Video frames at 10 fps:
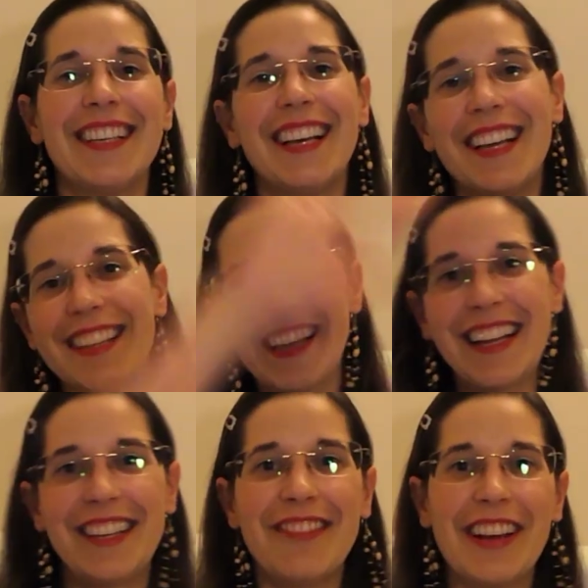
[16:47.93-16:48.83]
Thank you
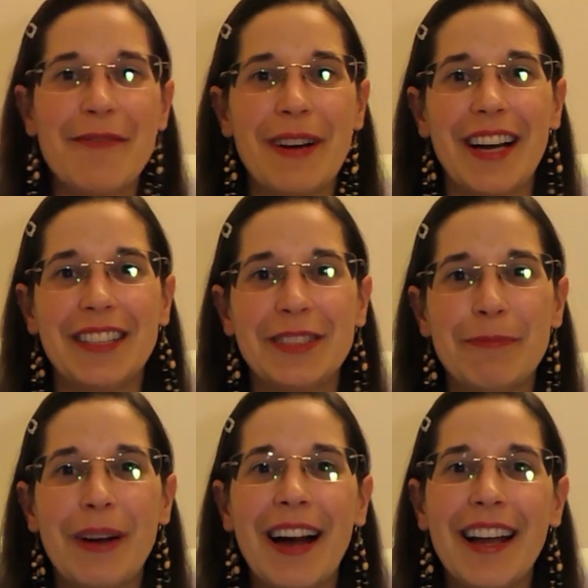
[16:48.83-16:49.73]
very much. Bye,
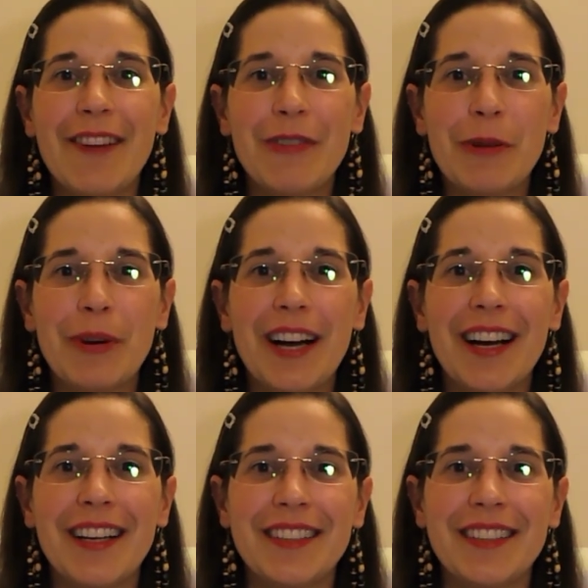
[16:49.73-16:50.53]
everyone.